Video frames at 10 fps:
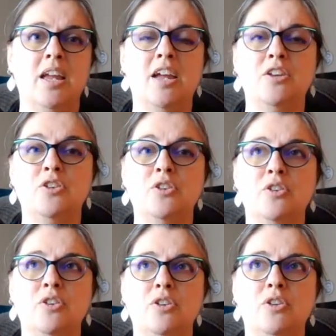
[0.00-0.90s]
and
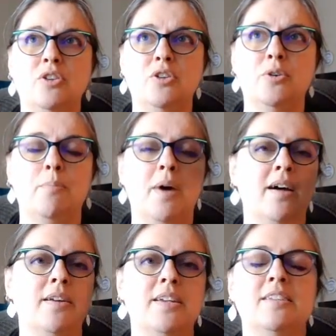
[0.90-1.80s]
your
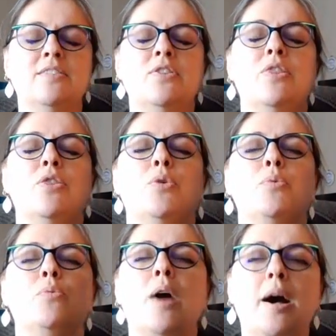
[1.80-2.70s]
body is
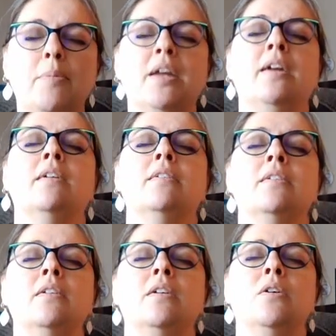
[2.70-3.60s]
throbbing
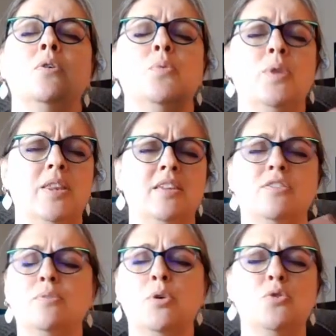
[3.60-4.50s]
with this
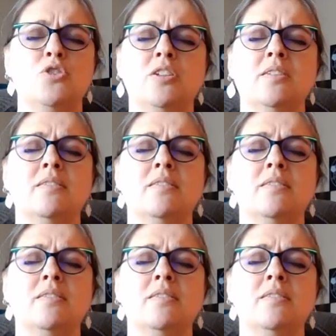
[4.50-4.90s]
emotion